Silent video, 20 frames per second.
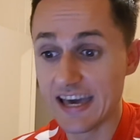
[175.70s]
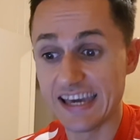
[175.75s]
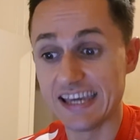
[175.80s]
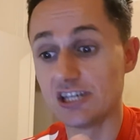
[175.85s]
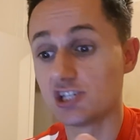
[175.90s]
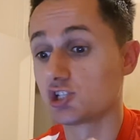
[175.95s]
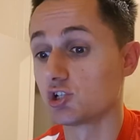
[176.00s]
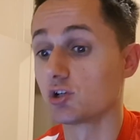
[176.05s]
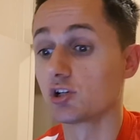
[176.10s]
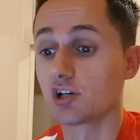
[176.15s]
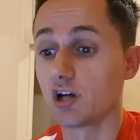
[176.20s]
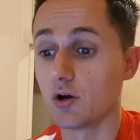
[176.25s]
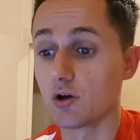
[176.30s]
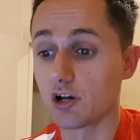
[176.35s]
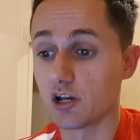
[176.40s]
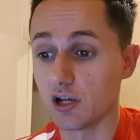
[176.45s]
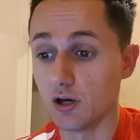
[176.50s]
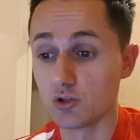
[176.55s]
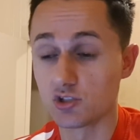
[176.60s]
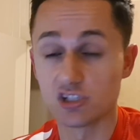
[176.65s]
he should go
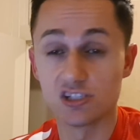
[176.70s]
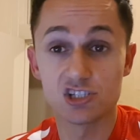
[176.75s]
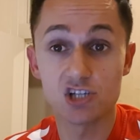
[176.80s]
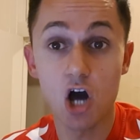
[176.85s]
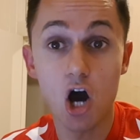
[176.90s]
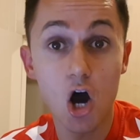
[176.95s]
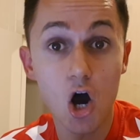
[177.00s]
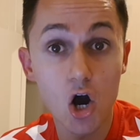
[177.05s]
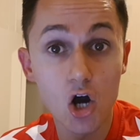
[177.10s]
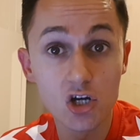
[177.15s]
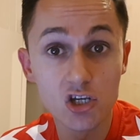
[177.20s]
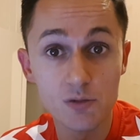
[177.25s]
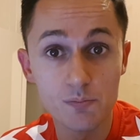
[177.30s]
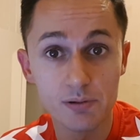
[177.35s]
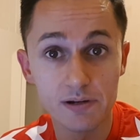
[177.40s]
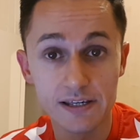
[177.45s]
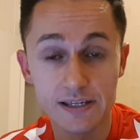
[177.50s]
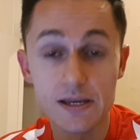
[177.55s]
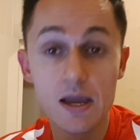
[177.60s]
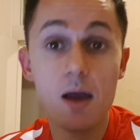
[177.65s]
close and is
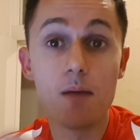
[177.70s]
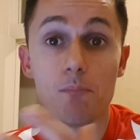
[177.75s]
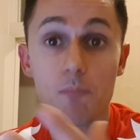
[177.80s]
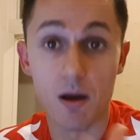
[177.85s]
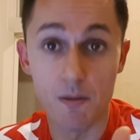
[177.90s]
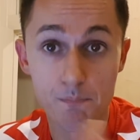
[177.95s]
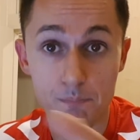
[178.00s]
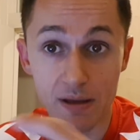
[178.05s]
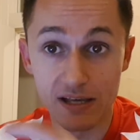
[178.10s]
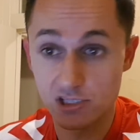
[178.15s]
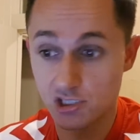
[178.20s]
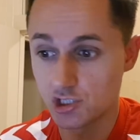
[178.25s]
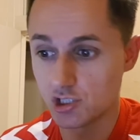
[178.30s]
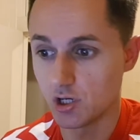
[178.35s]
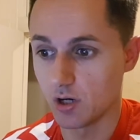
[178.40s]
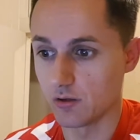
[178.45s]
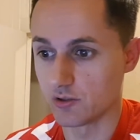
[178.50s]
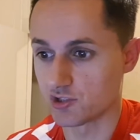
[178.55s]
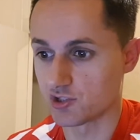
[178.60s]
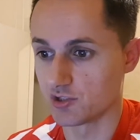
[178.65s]
arguably my best
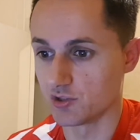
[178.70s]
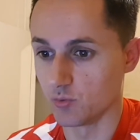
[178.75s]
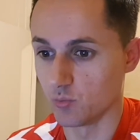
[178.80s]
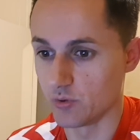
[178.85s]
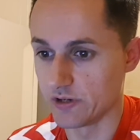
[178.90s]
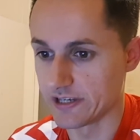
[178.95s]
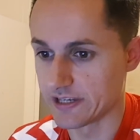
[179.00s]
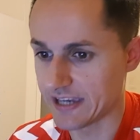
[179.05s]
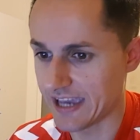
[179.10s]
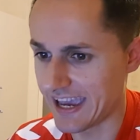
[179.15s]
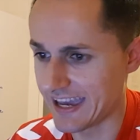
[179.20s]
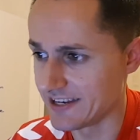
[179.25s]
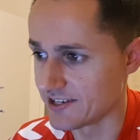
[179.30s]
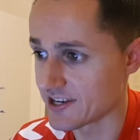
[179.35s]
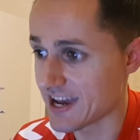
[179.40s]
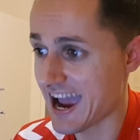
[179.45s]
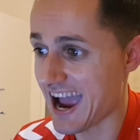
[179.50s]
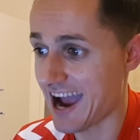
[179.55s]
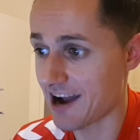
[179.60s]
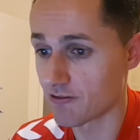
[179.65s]
chance of the
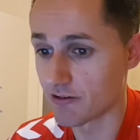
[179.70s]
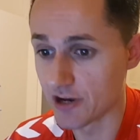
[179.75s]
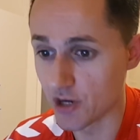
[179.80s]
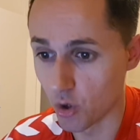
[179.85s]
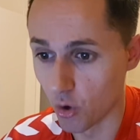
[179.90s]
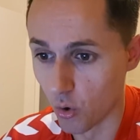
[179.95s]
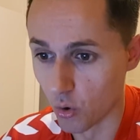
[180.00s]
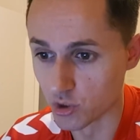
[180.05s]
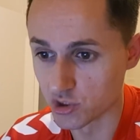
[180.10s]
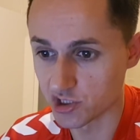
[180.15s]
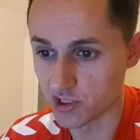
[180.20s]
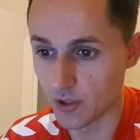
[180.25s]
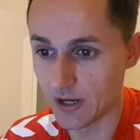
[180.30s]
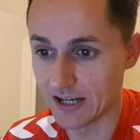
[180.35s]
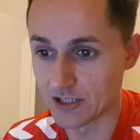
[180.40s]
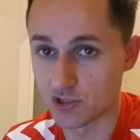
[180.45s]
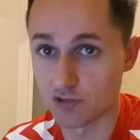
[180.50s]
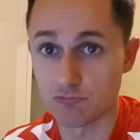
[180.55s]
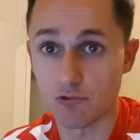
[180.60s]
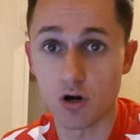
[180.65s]
weekend. Harry also
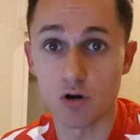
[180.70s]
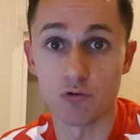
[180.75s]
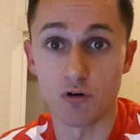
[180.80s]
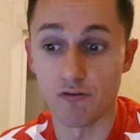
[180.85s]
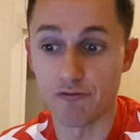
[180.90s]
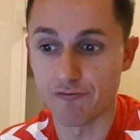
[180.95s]
has a runner at